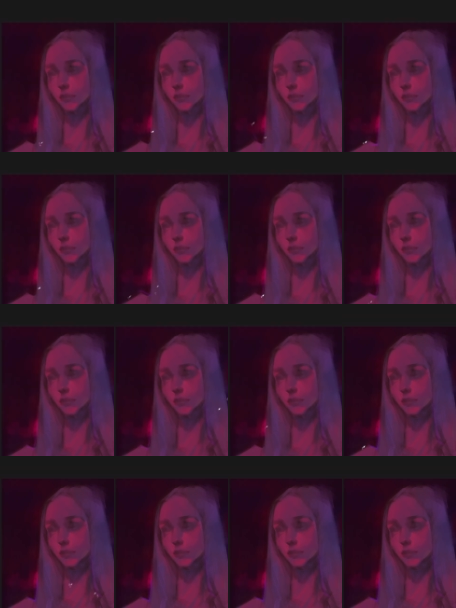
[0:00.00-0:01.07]
basis
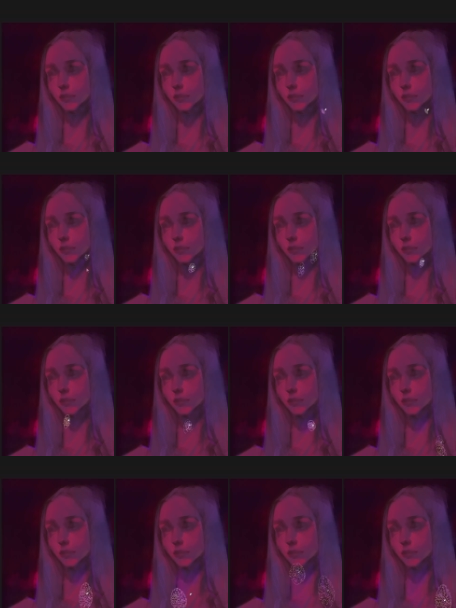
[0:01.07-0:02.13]
is also a
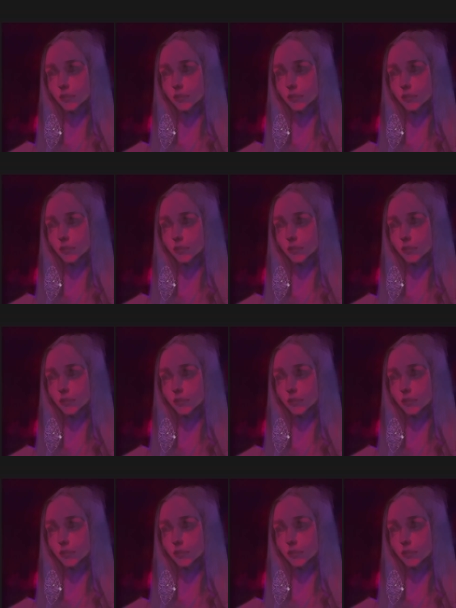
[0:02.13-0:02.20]
habit